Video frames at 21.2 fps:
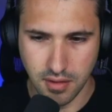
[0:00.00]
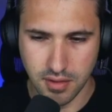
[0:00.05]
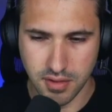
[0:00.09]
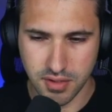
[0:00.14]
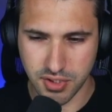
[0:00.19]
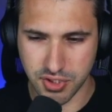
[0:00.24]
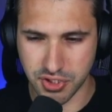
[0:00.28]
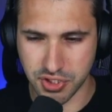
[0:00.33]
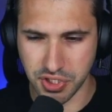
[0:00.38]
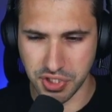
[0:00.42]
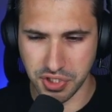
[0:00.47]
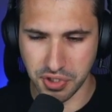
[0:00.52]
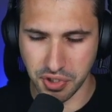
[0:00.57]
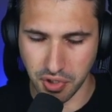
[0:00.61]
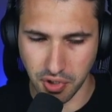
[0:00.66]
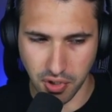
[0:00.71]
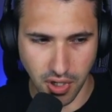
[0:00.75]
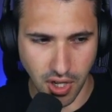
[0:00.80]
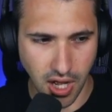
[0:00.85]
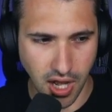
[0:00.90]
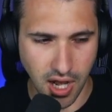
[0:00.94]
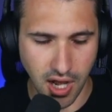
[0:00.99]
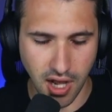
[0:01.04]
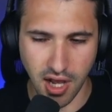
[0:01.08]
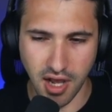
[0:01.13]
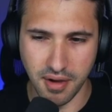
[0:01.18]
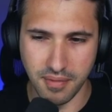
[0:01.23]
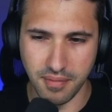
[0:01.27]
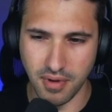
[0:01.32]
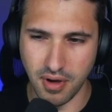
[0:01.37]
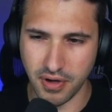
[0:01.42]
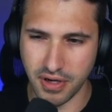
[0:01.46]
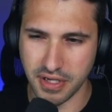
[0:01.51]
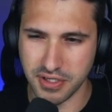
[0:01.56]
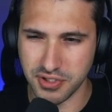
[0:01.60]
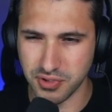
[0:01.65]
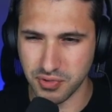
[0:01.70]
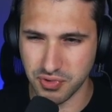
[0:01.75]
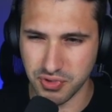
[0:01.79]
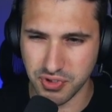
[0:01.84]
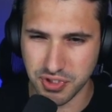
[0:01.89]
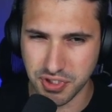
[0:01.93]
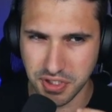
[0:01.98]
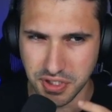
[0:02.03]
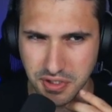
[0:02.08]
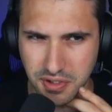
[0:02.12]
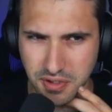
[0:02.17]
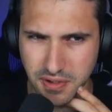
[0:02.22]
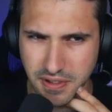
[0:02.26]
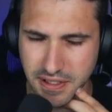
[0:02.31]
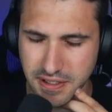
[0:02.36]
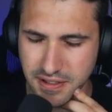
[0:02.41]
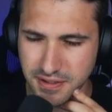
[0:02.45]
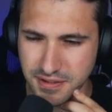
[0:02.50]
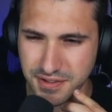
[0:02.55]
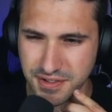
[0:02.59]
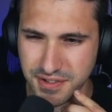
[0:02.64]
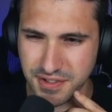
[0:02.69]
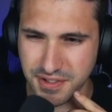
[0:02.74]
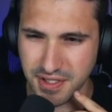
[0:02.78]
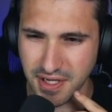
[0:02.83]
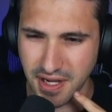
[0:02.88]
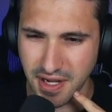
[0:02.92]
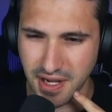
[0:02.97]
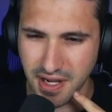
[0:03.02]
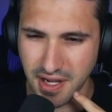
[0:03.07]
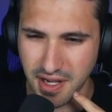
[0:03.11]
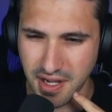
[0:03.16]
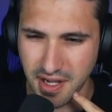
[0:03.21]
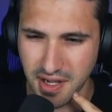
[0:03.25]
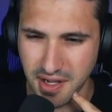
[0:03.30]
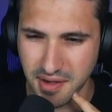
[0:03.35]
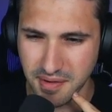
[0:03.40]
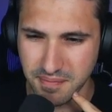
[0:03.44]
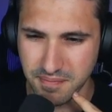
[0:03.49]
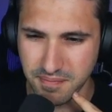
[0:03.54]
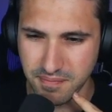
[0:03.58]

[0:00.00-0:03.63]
Seal. Okay, so seal is a